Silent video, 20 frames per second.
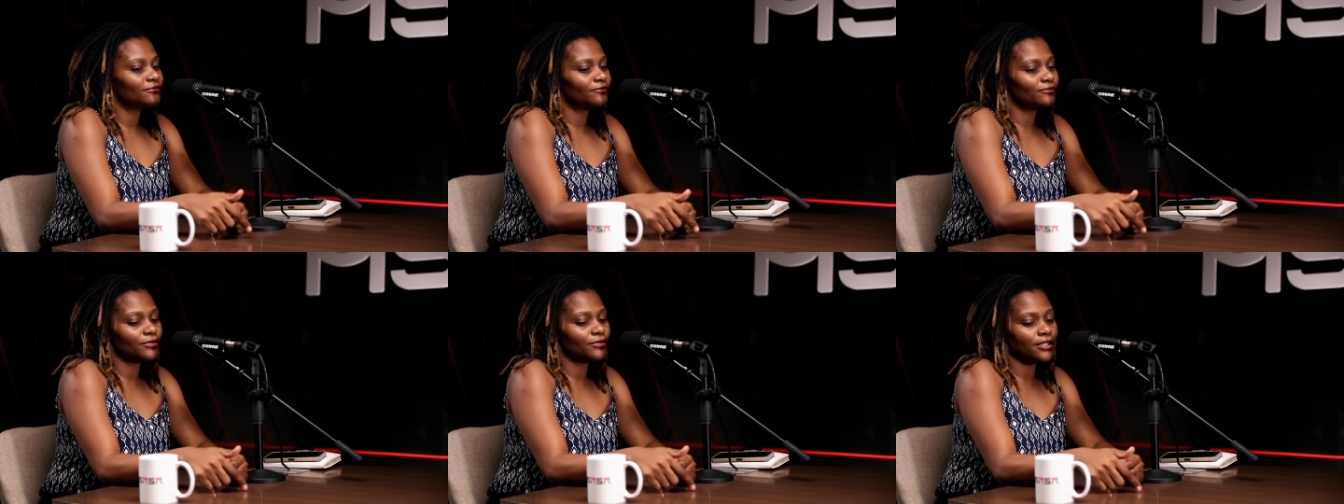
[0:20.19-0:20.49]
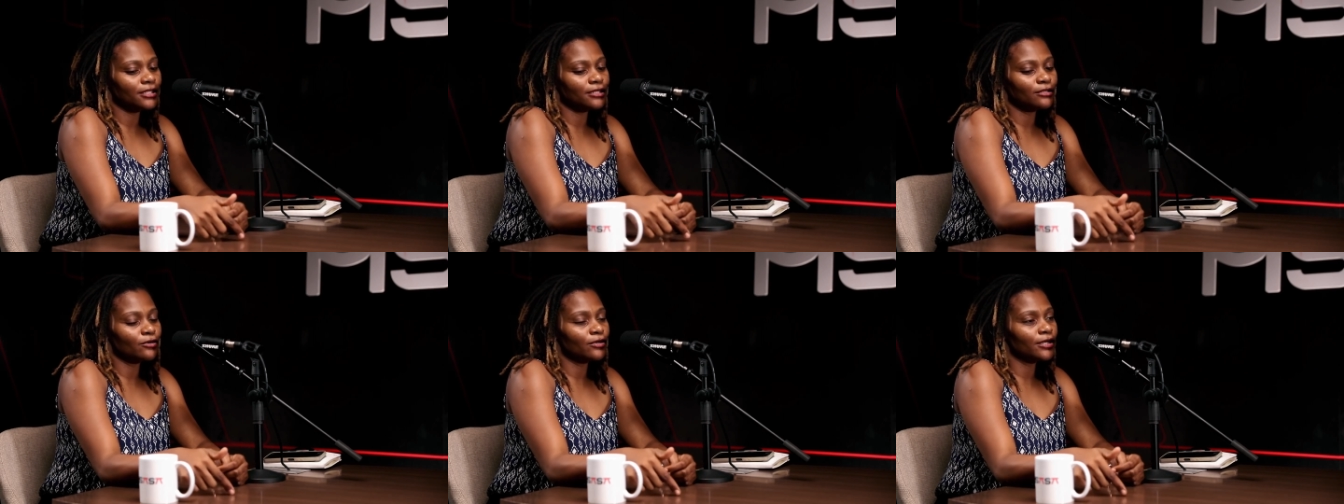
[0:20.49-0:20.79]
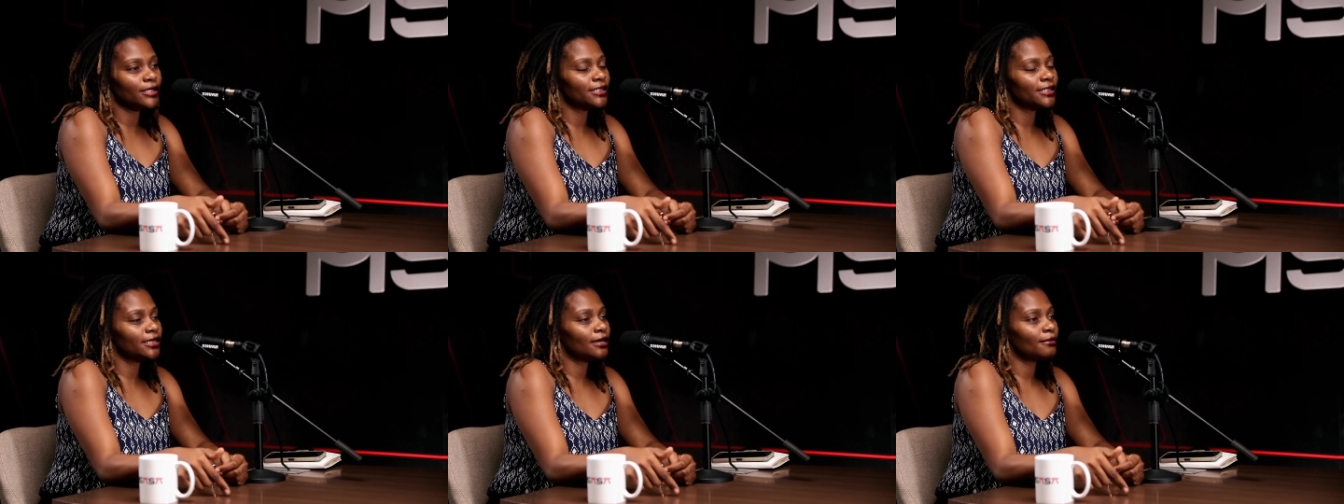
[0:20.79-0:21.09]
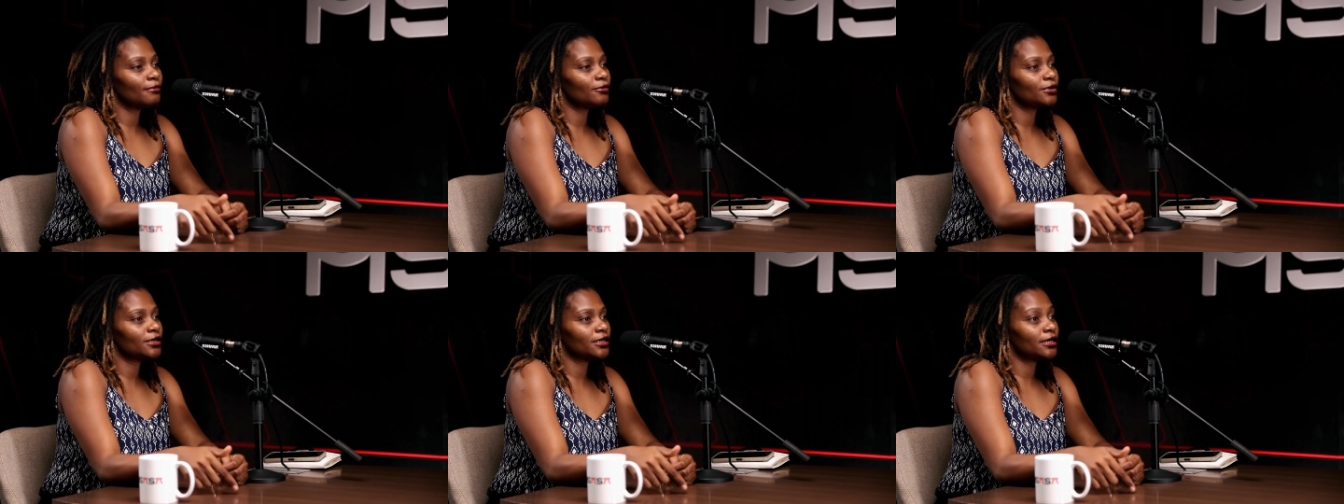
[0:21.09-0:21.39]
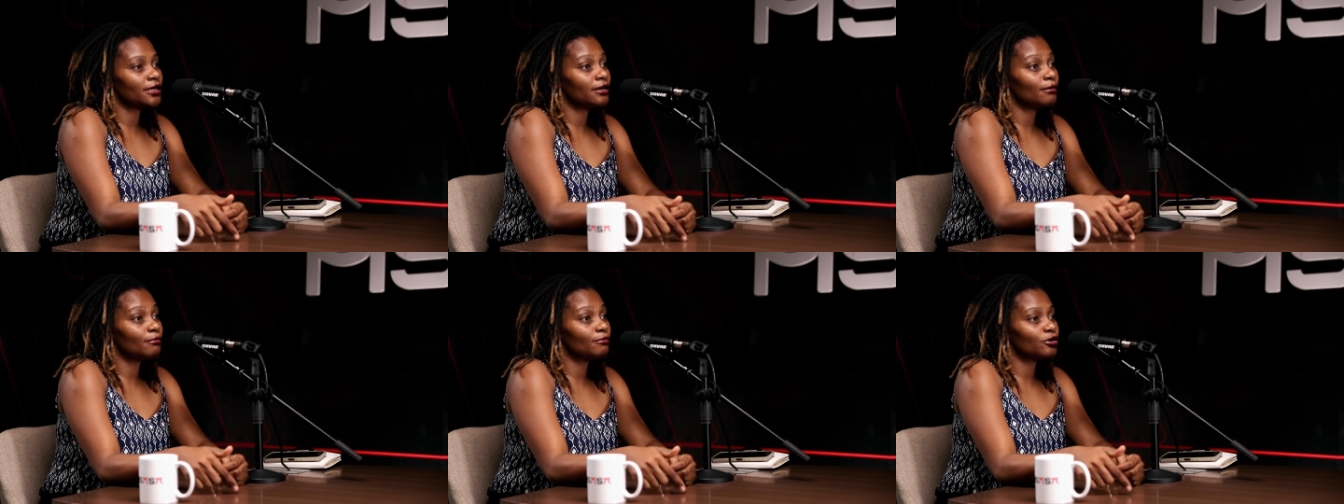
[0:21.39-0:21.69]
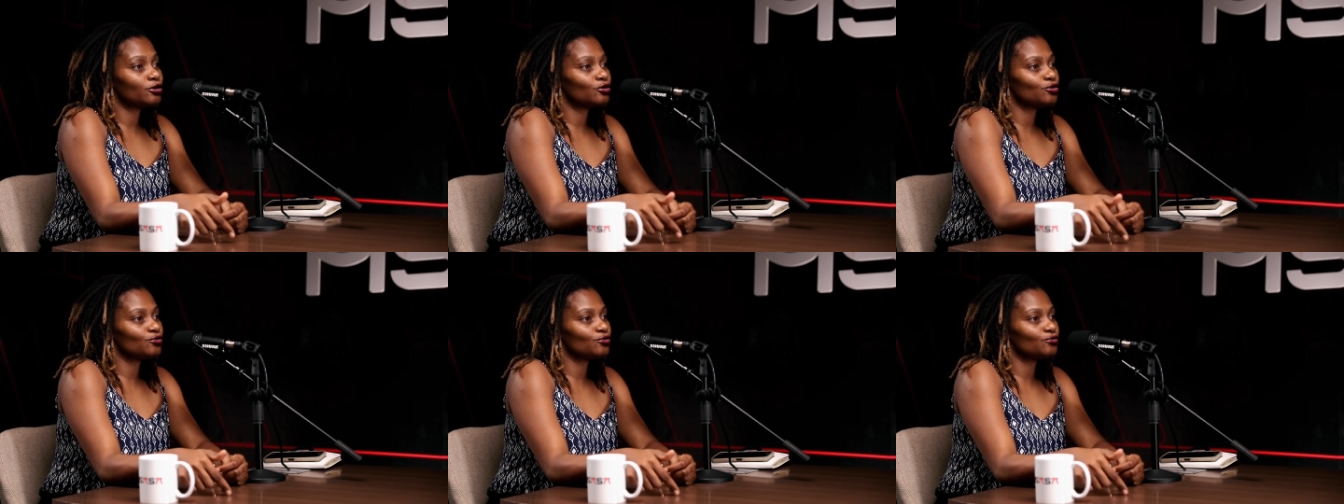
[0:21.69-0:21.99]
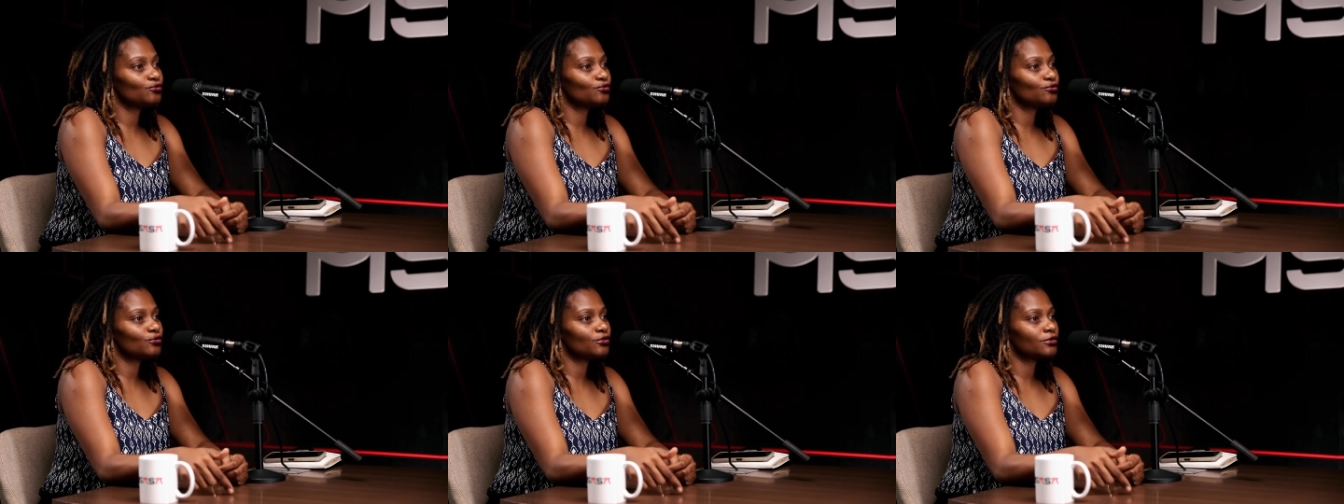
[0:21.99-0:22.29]
for the longest time I was a number
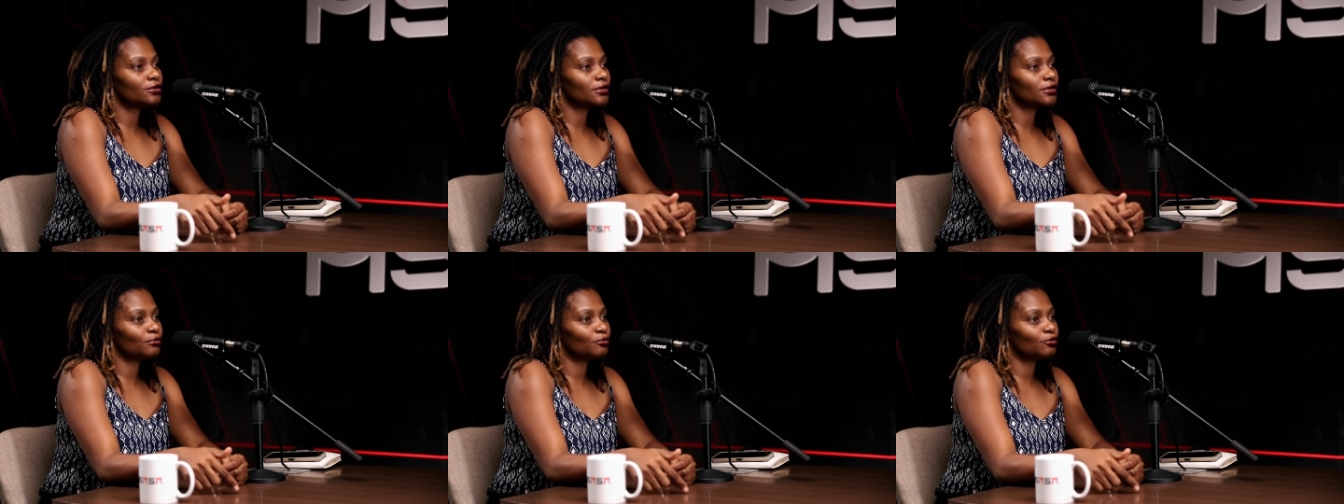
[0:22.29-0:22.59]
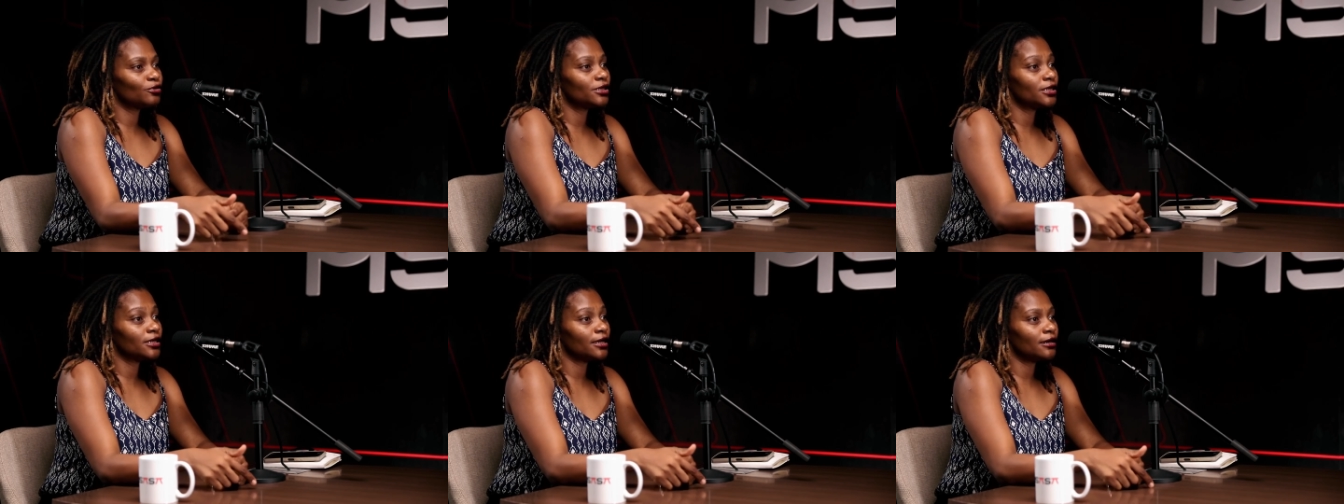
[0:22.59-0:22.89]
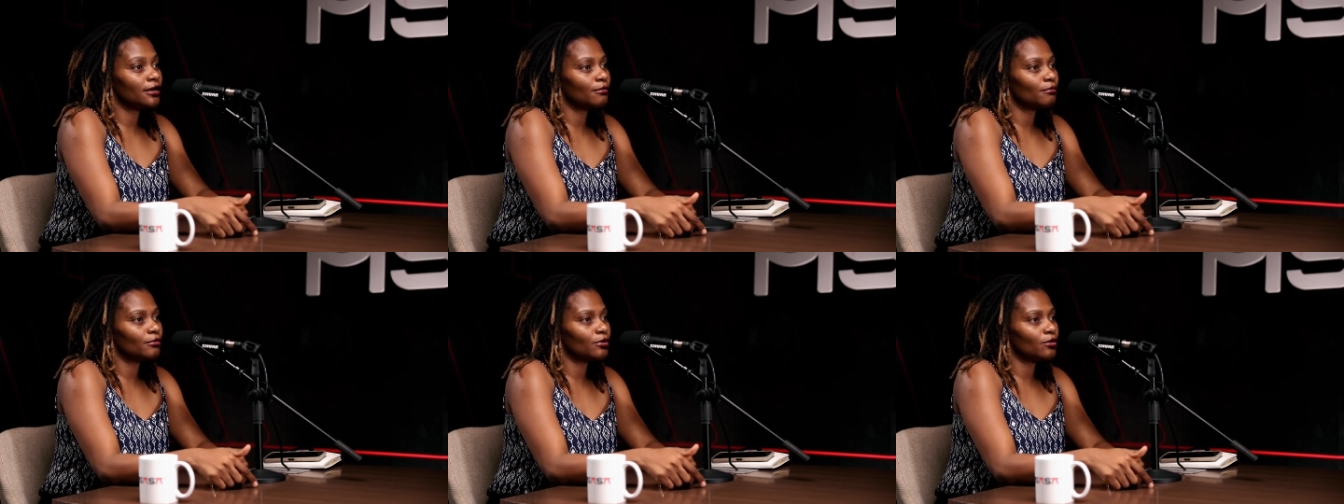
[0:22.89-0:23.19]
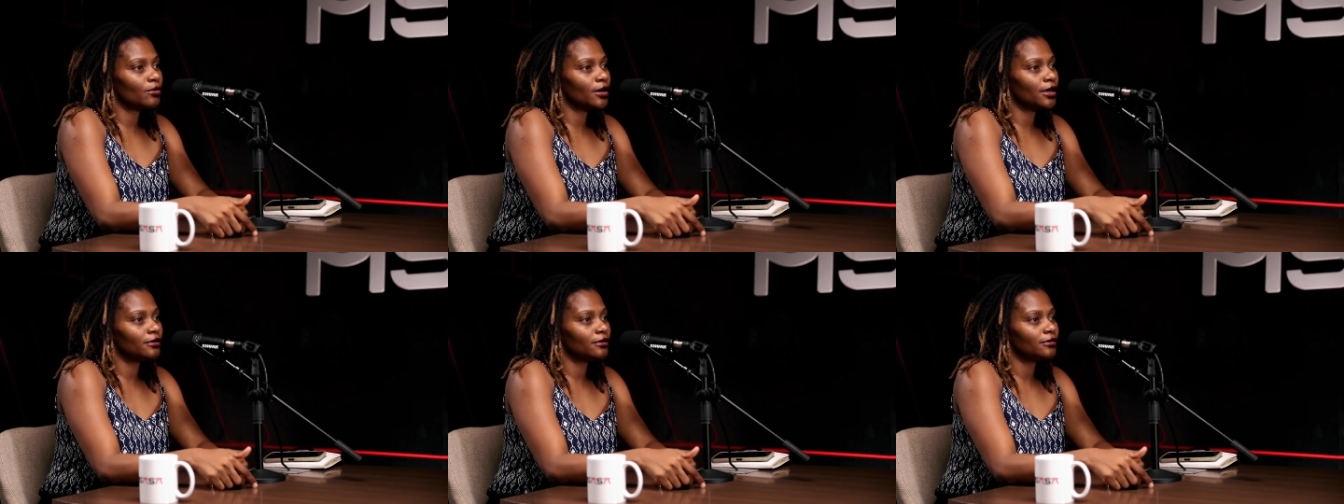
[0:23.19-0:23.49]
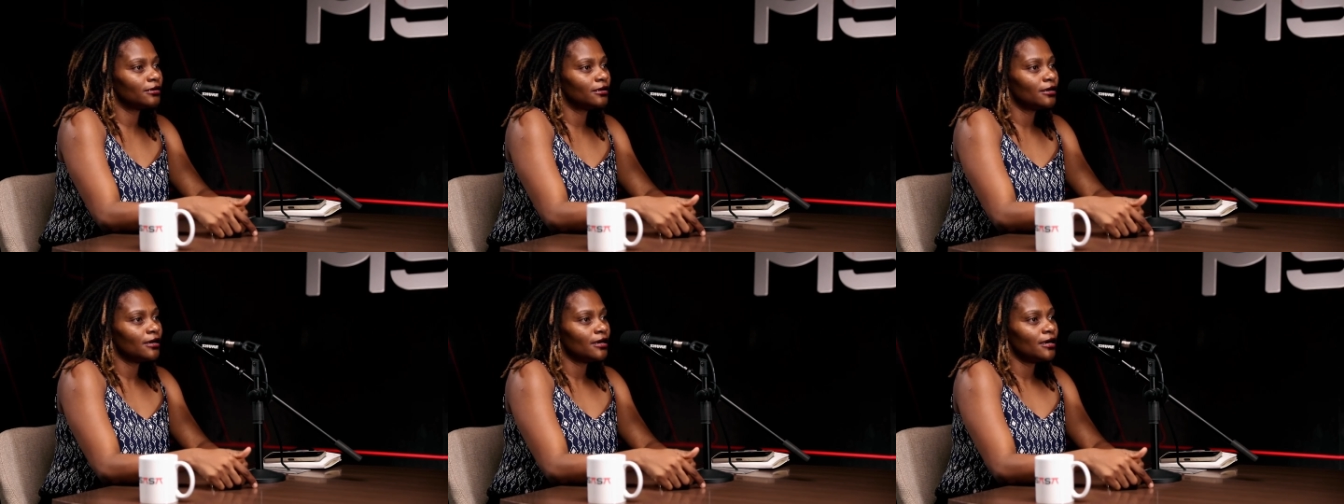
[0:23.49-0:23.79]
two supporting a number one.